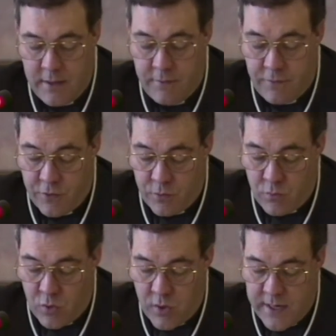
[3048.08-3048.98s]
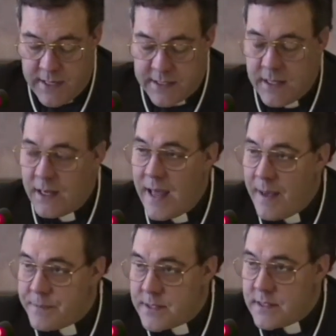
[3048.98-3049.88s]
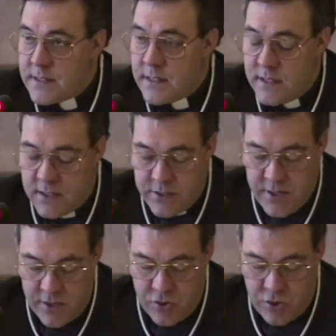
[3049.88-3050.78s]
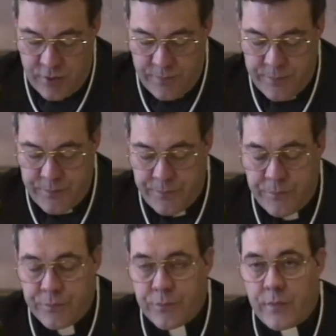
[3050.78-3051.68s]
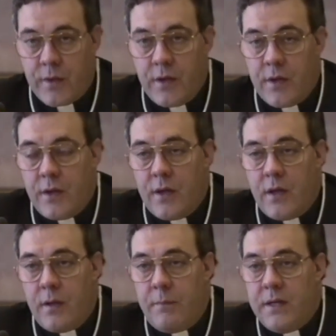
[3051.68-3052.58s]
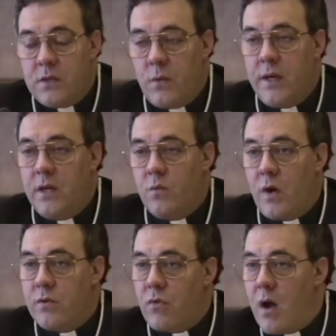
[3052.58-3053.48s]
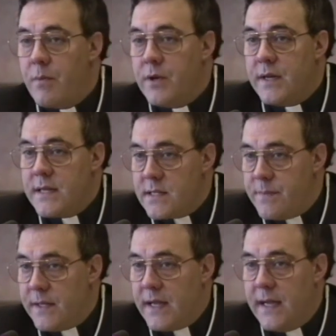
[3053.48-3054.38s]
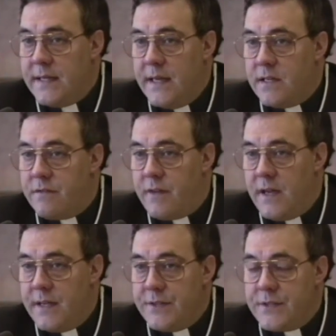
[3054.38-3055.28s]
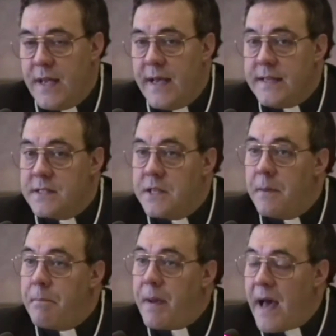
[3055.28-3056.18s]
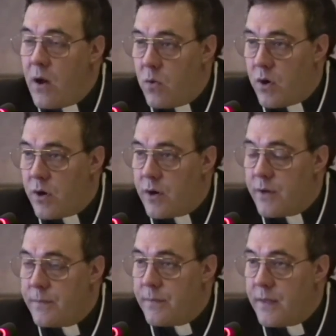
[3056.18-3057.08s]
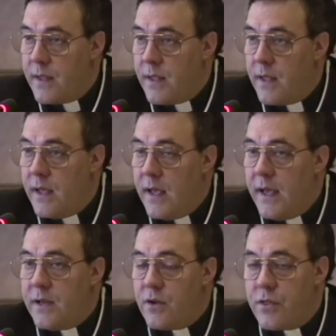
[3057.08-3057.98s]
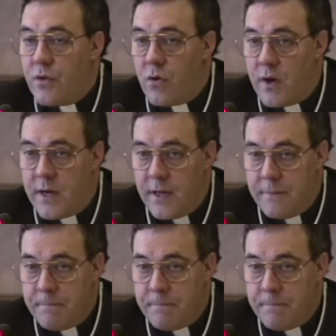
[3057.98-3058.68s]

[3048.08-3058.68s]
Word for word: Furthermore, it collapses the distinction between what Robert Nesbitt identifies as power and authority.